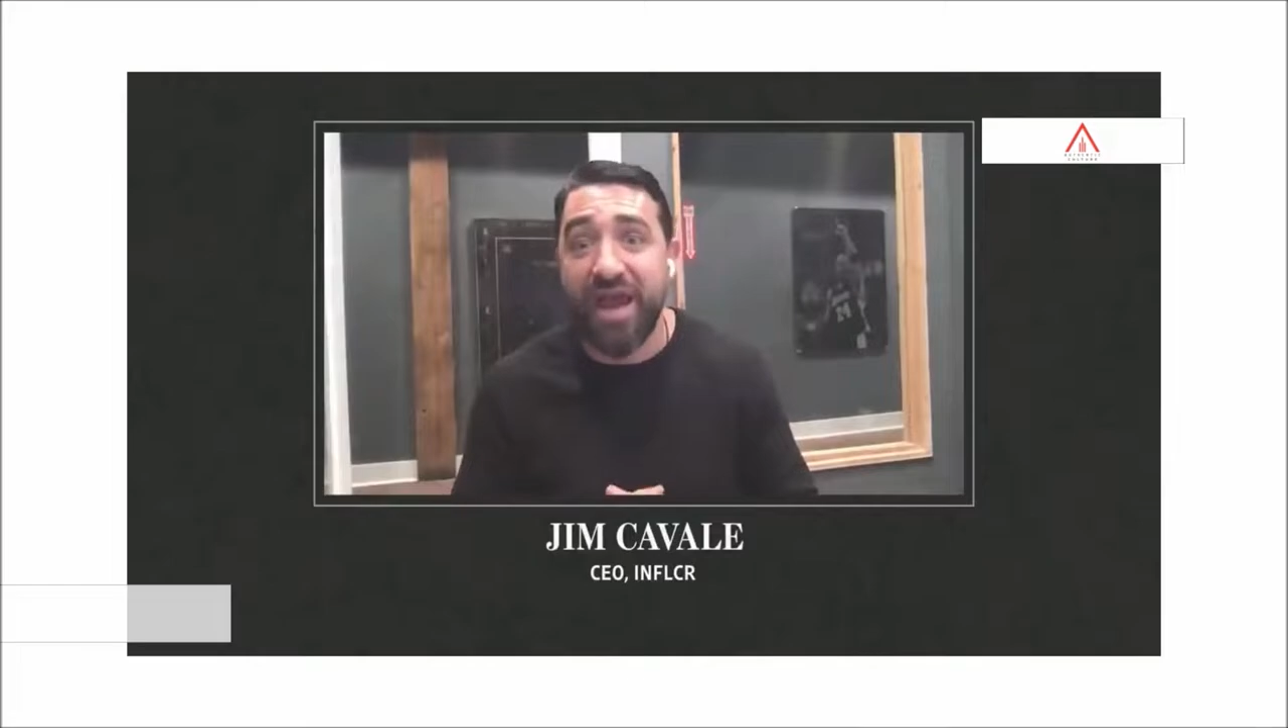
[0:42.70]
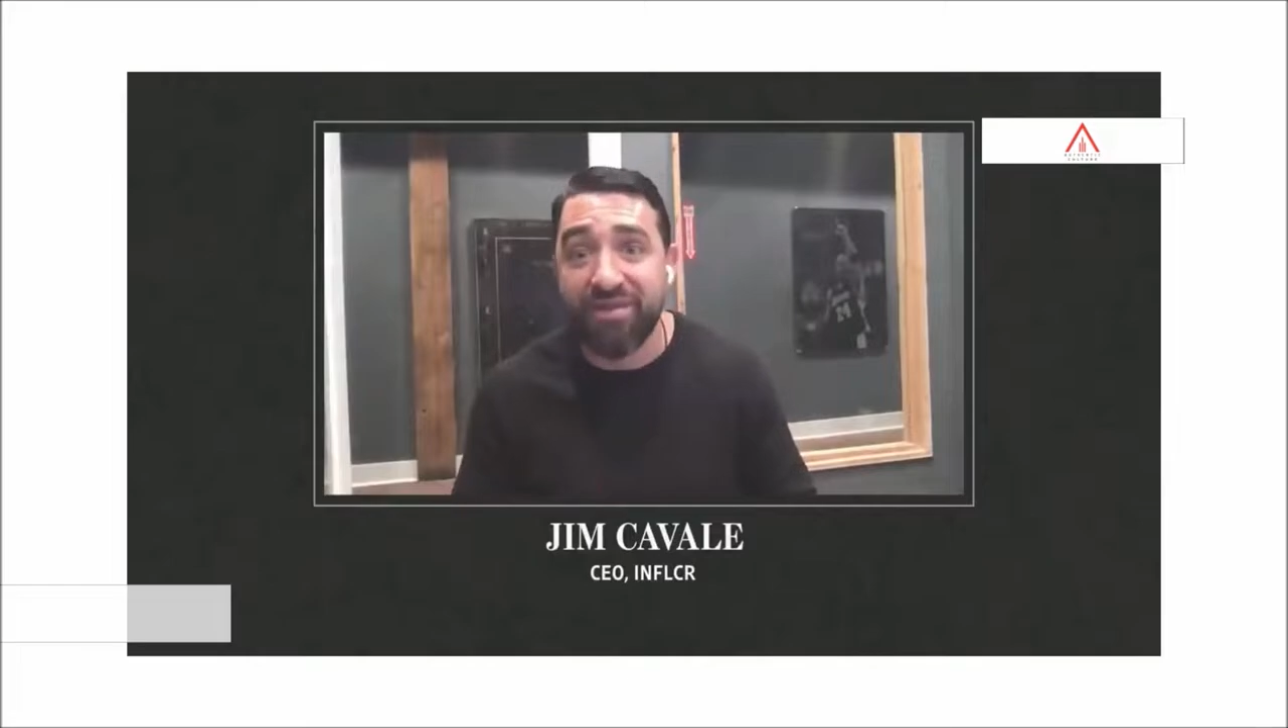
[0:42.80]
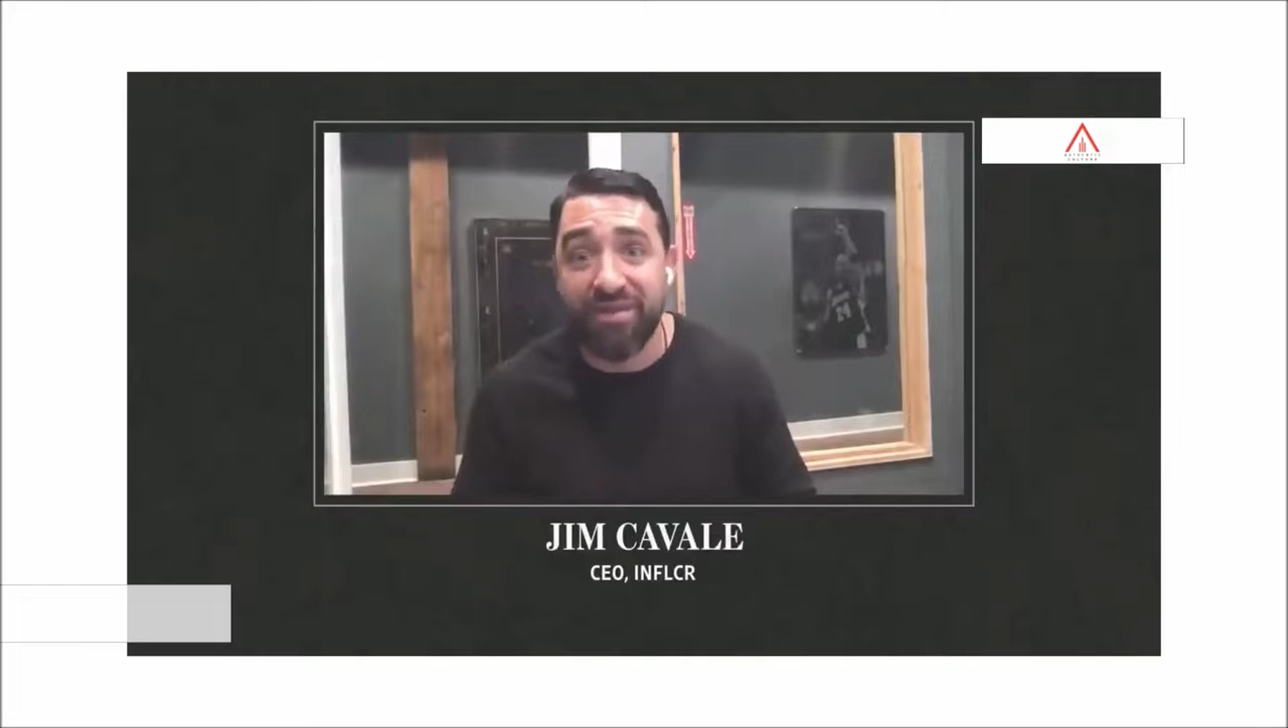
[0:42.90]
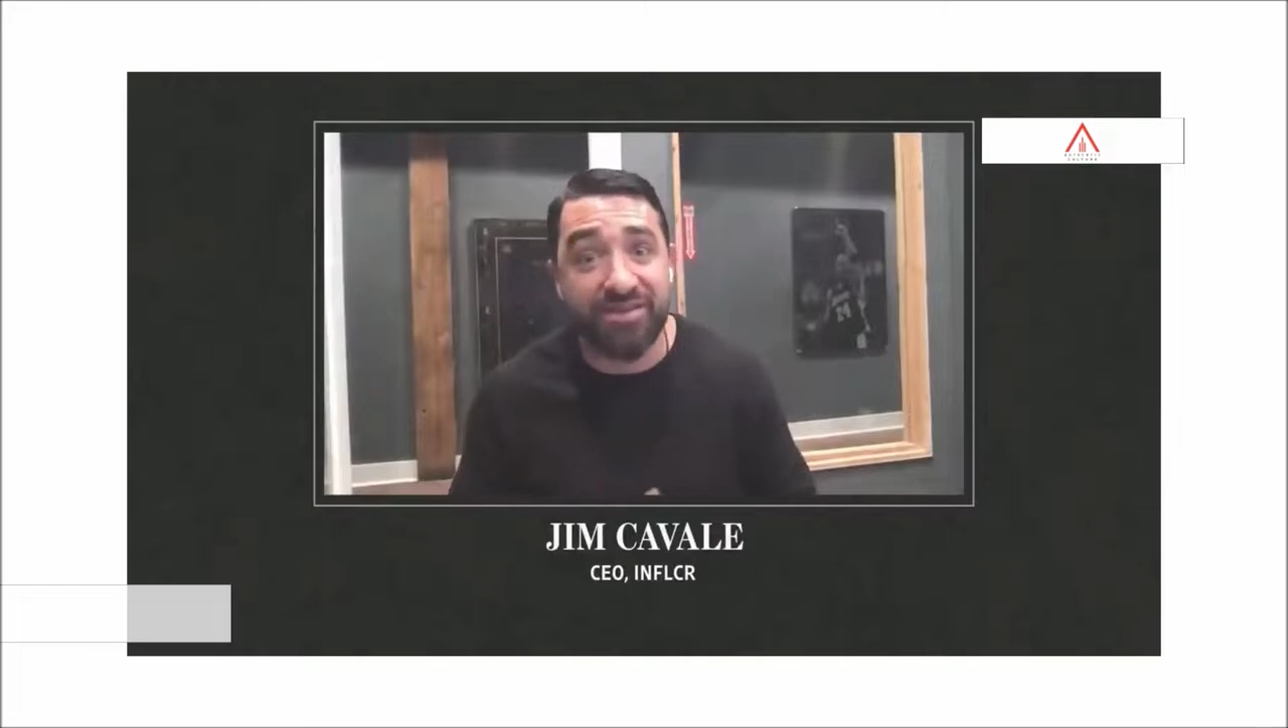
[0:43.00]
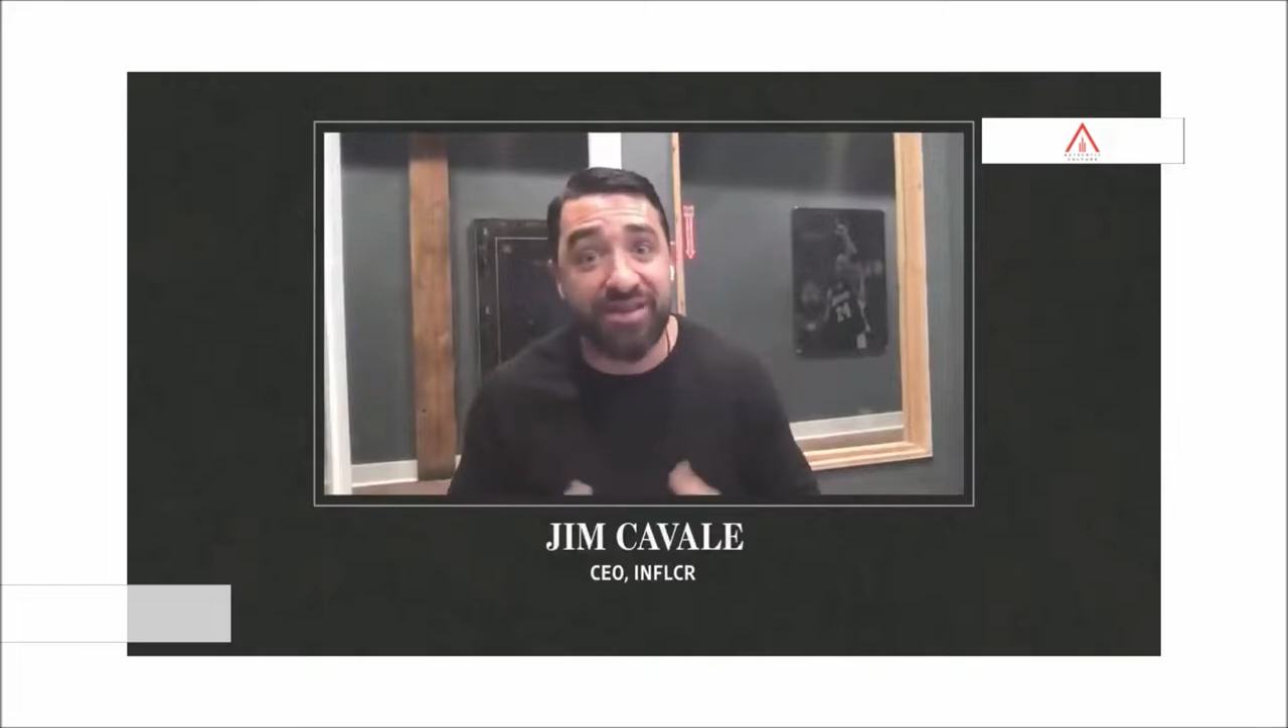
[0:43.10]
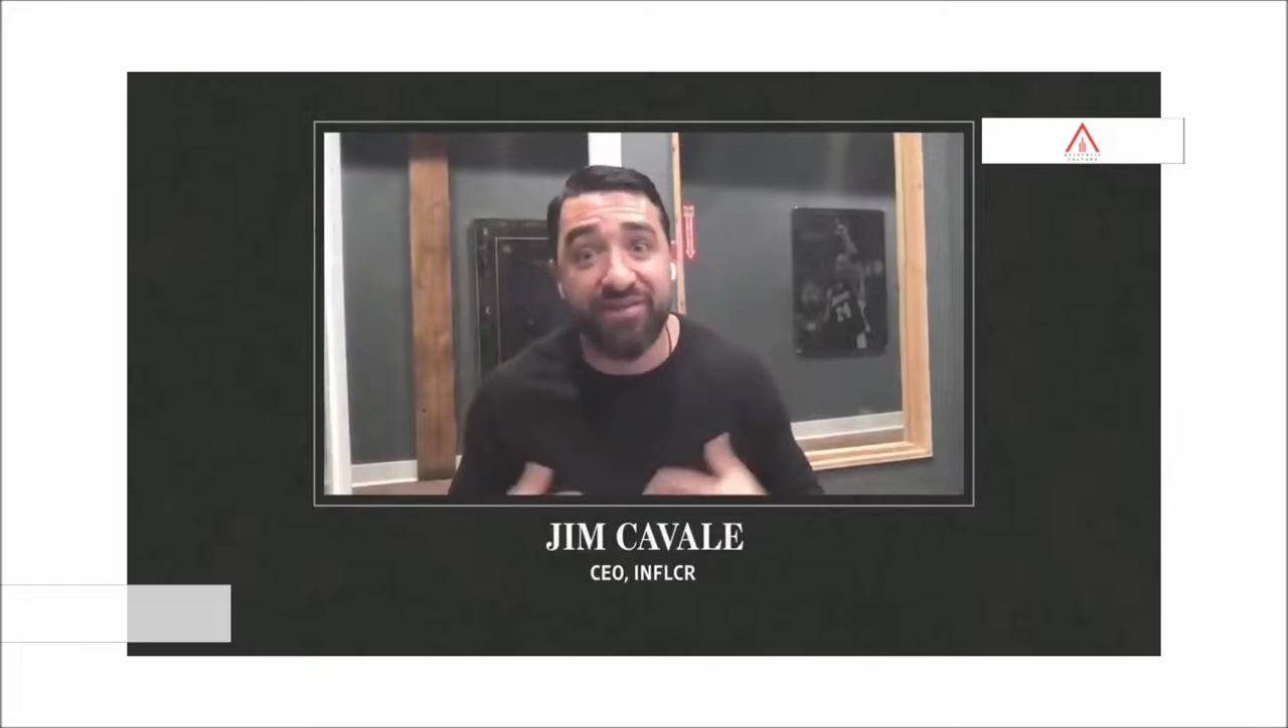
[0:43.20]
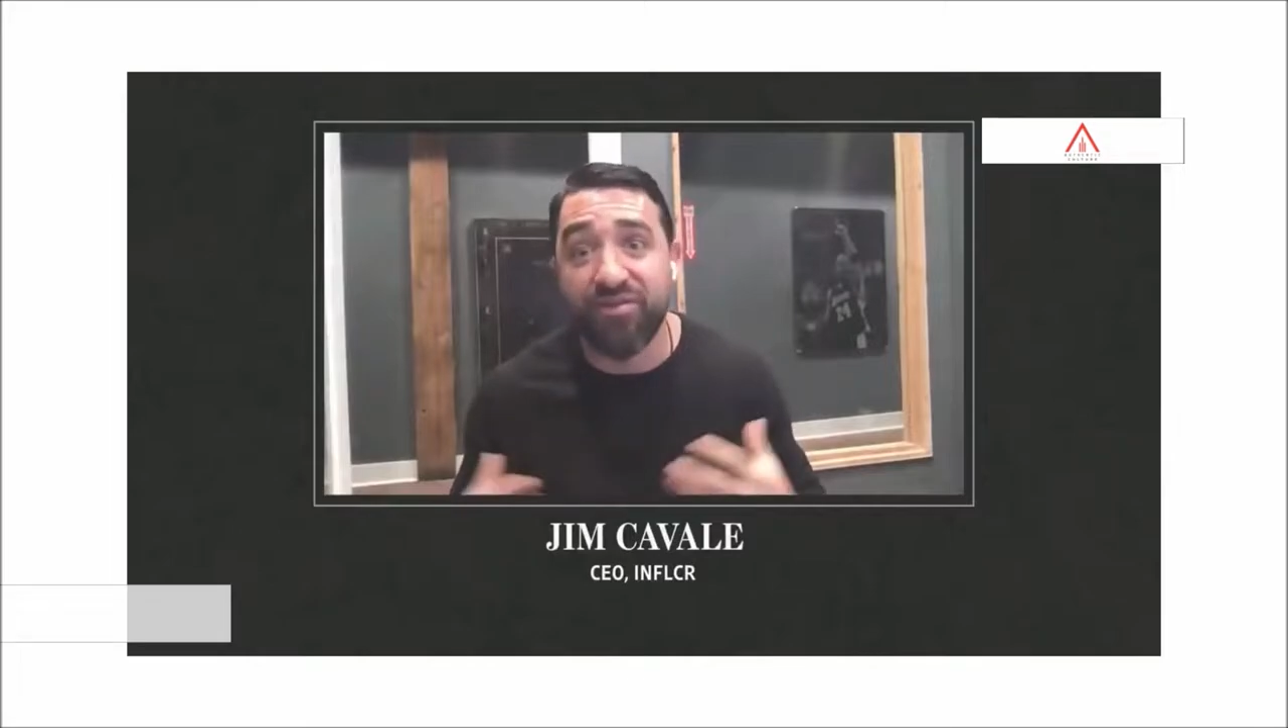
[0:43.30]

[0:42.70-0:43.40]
athletes